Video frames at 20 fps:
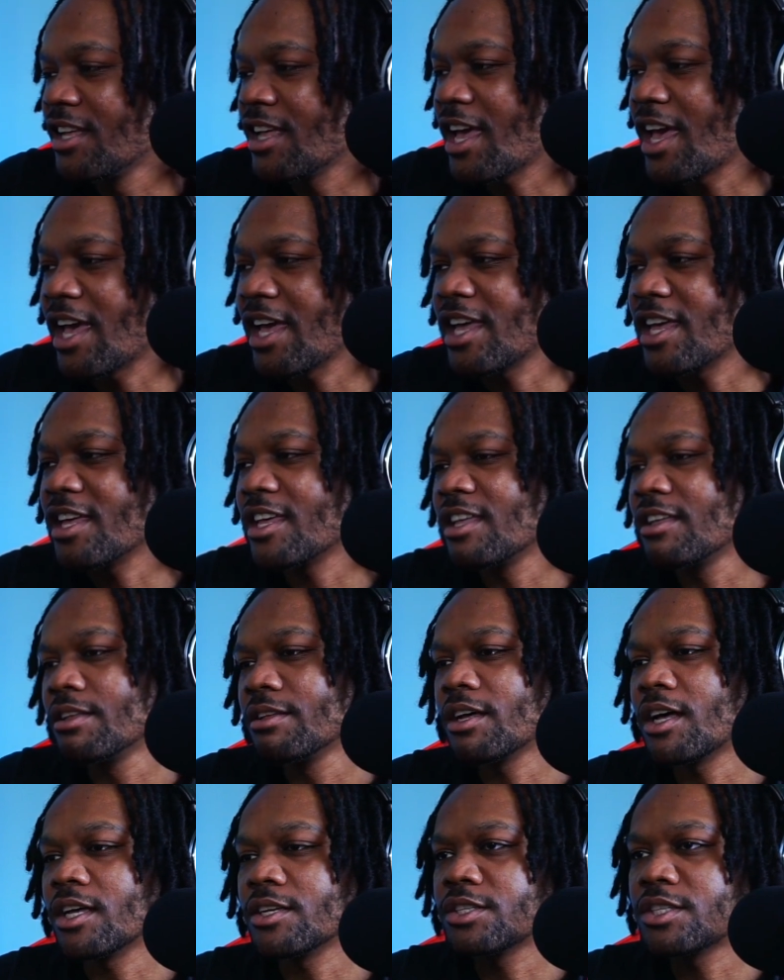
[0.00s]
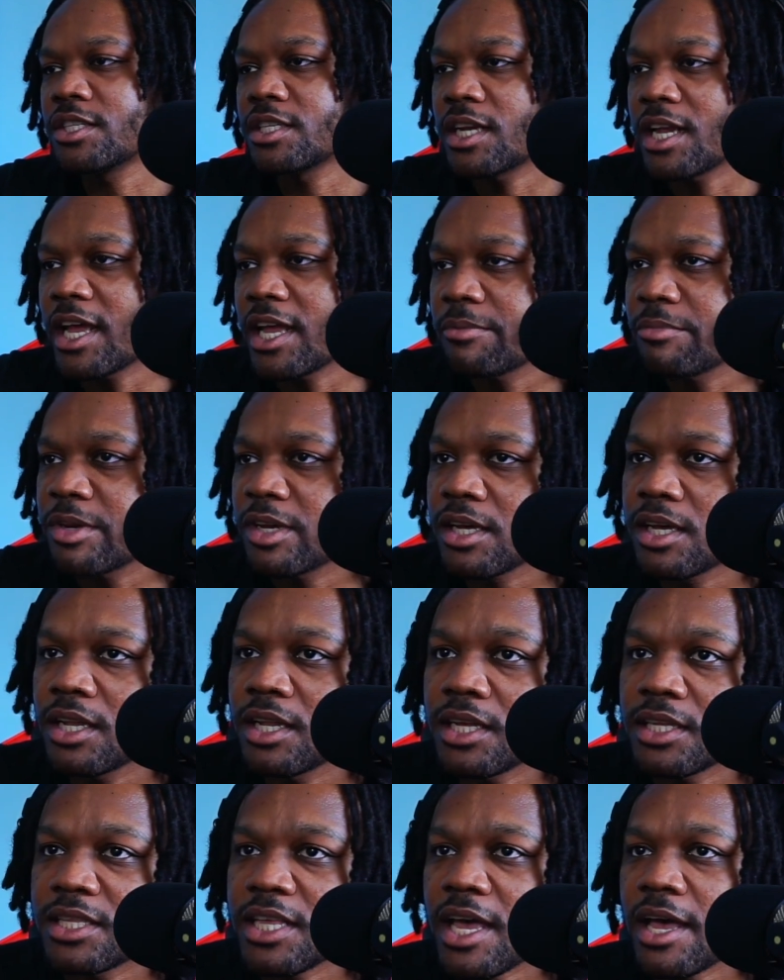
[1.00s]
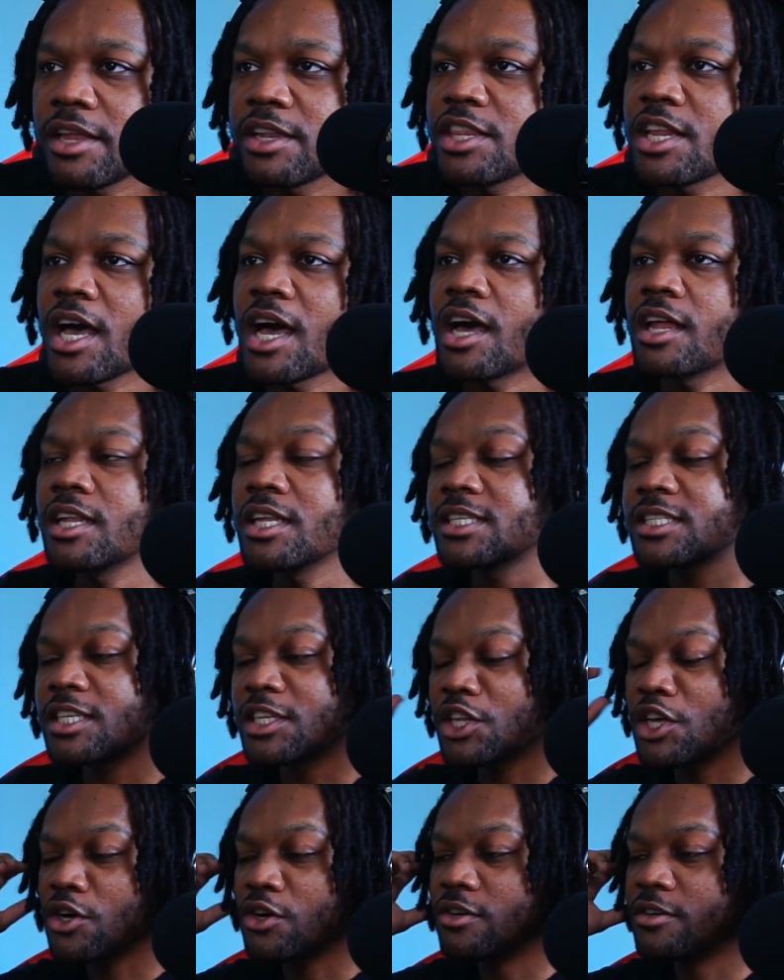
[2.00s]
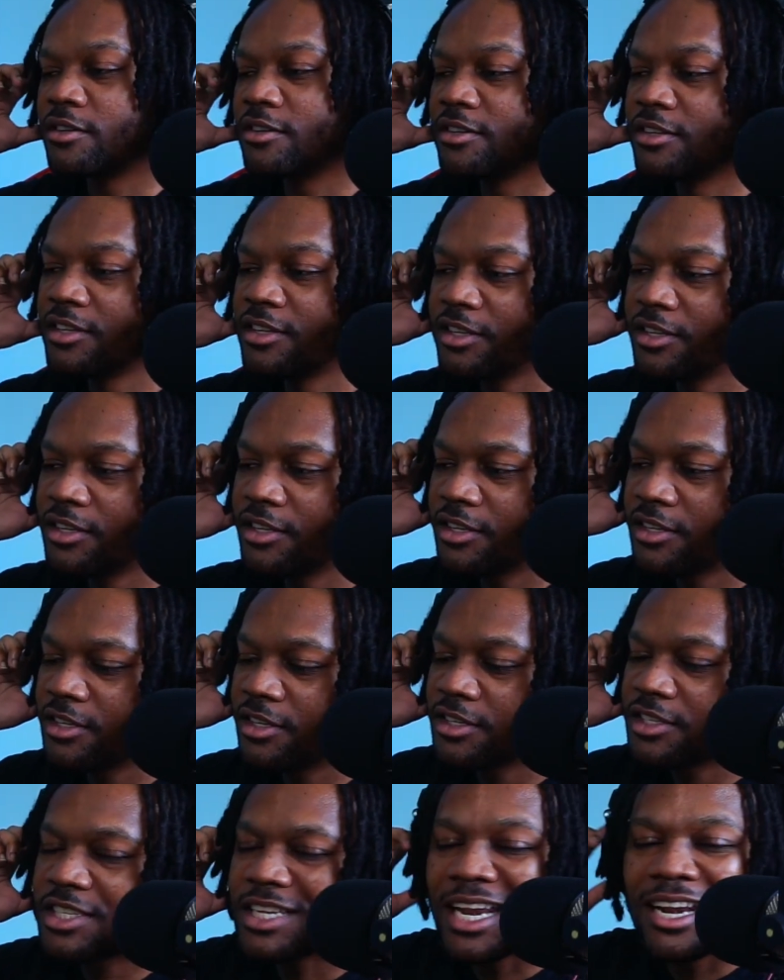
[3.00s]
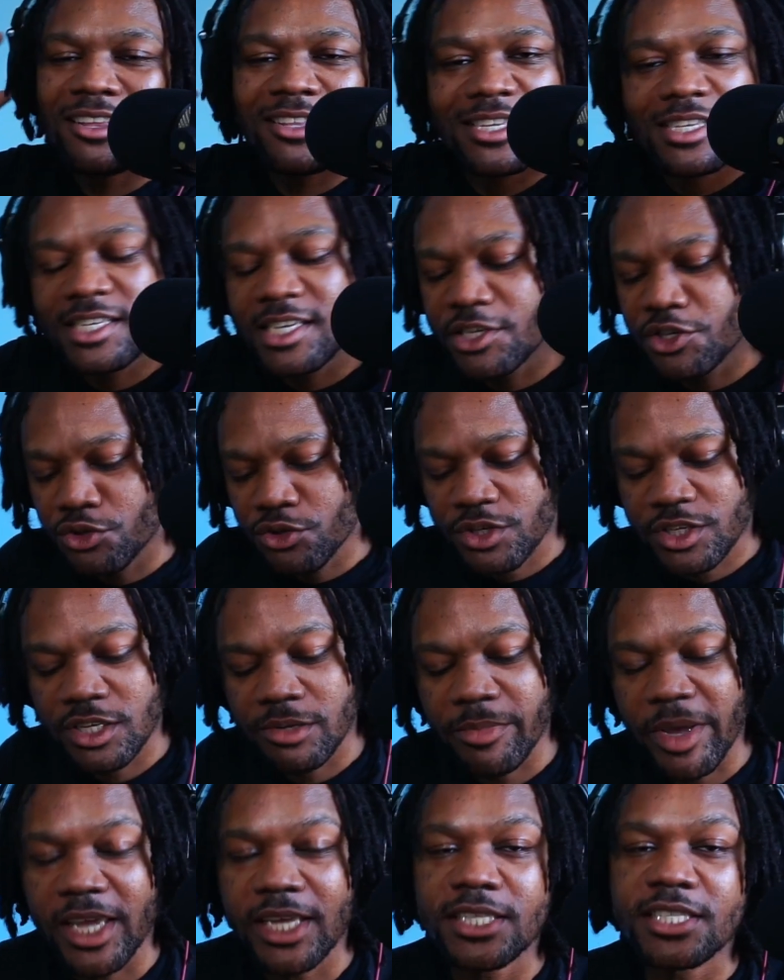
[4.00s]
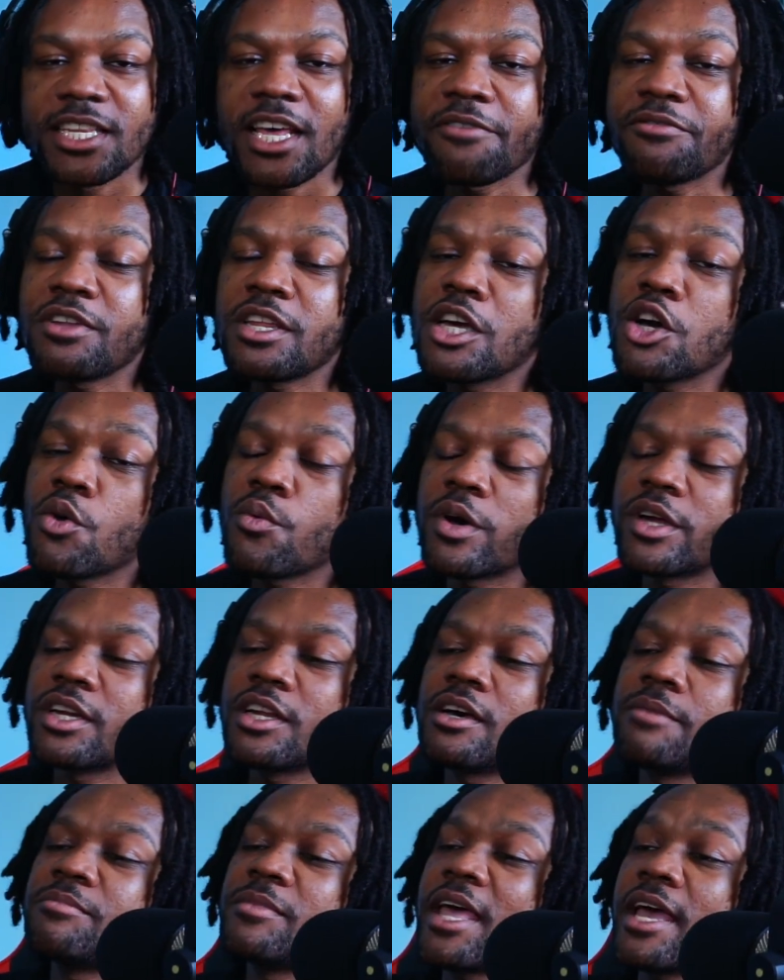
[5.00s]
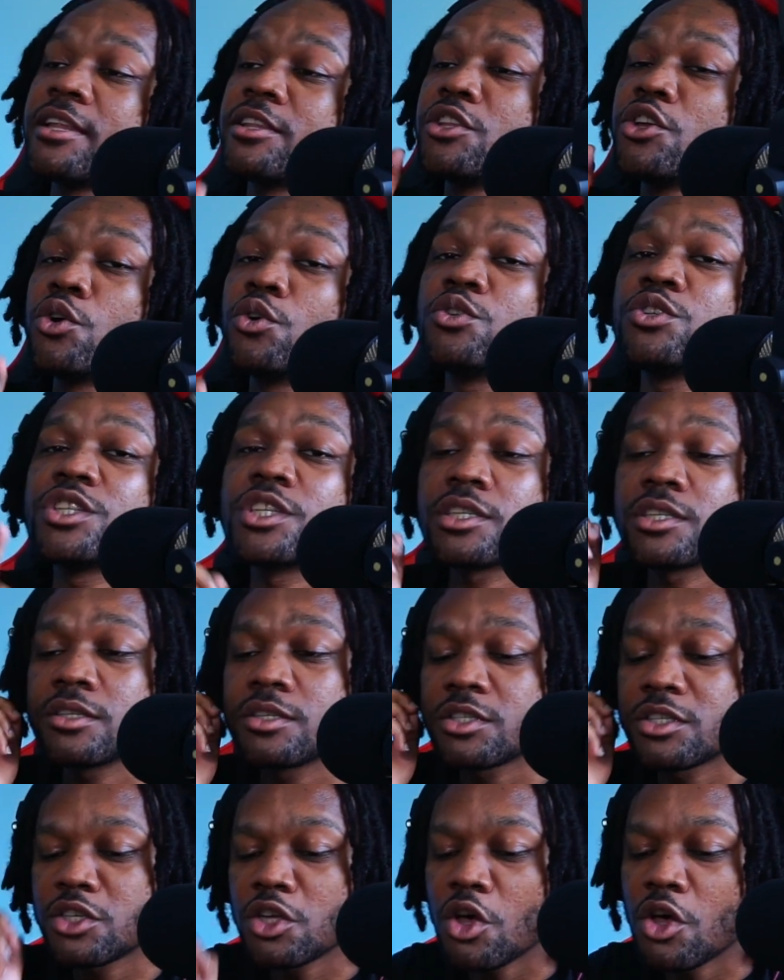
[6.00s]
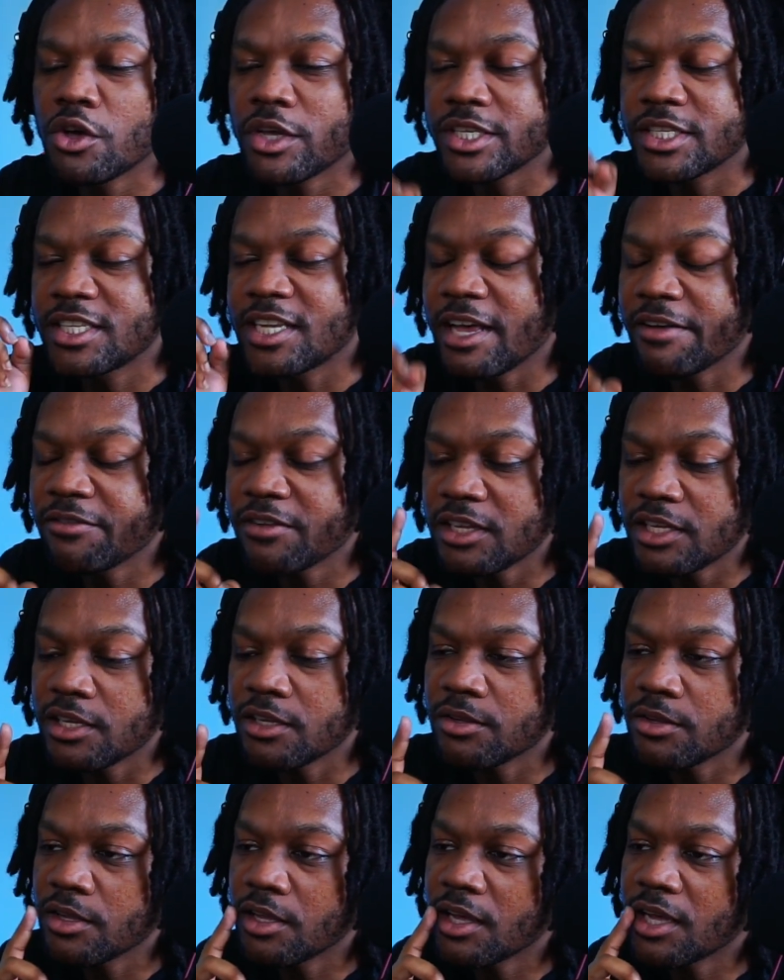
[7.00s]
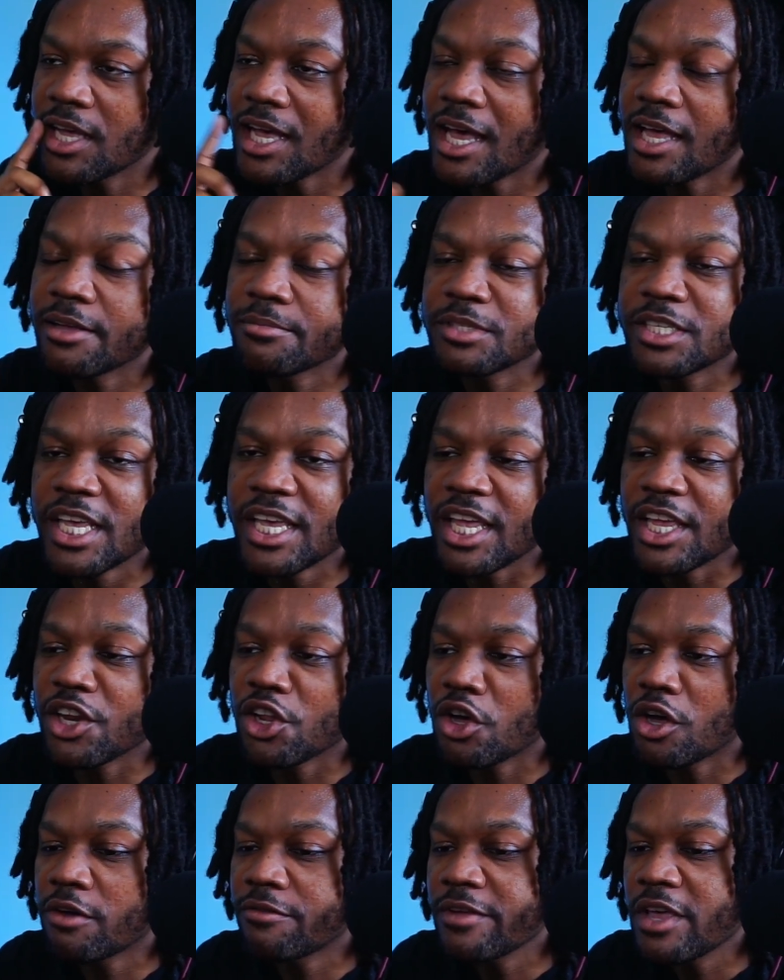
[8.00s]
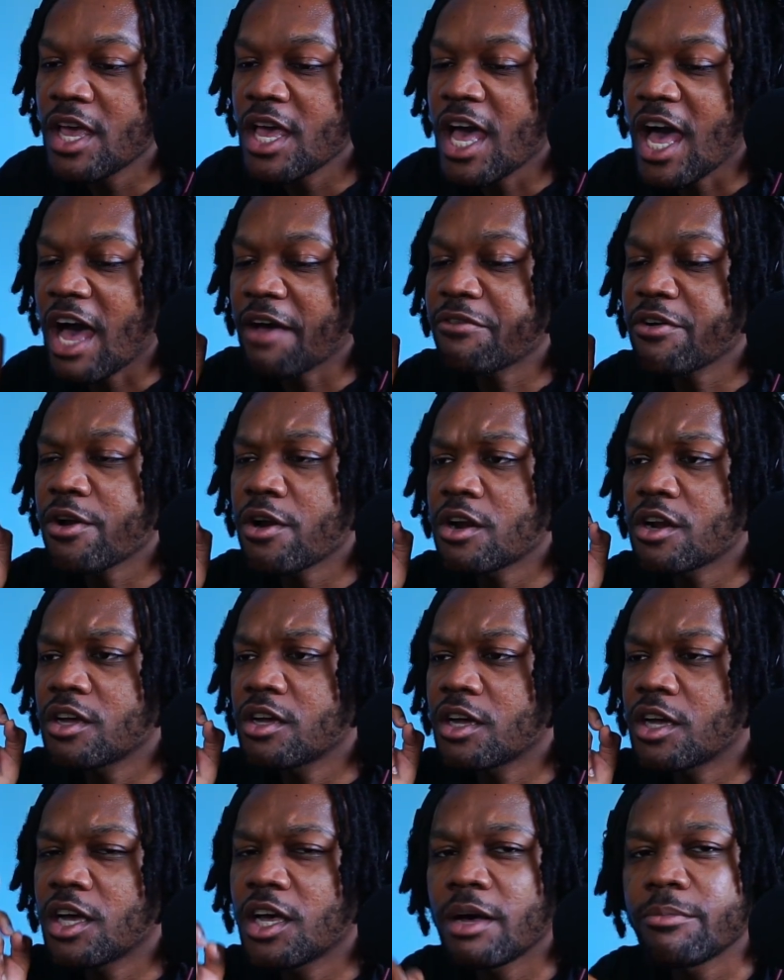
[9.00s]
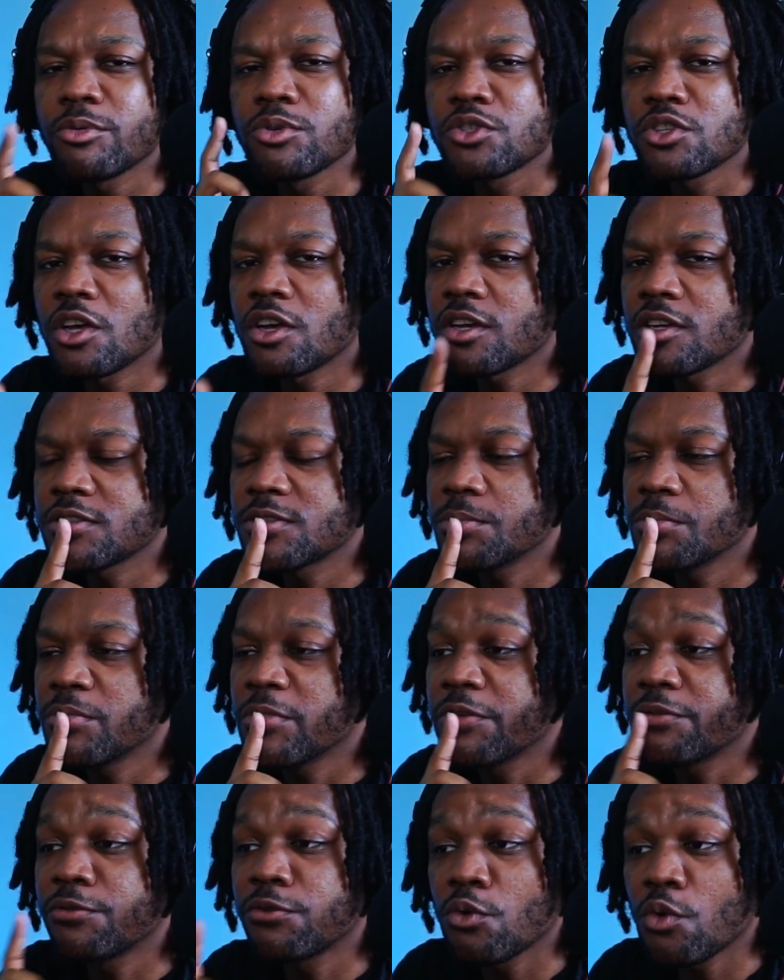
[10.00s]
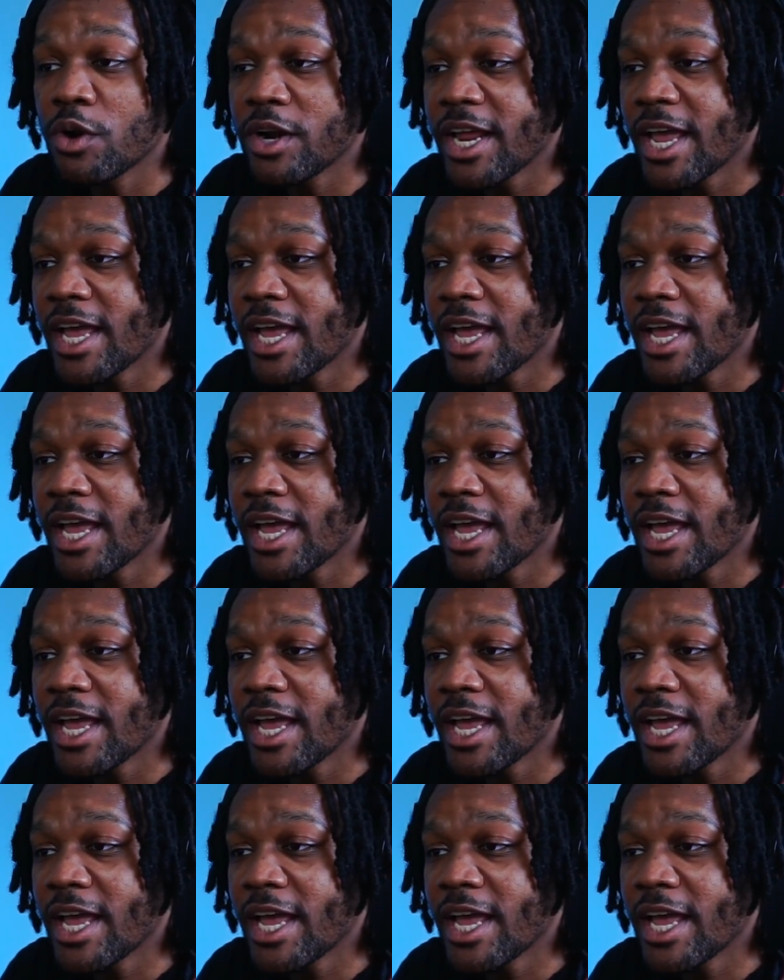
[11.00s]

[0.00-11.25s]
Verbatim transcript: Hey. Oh, shit. I ain't mean to click that. Nah, listen, though. Shout out to Central Cee, man. He's definitely going up. That Doja song is definitely got him taking off. I've heard a couple songs before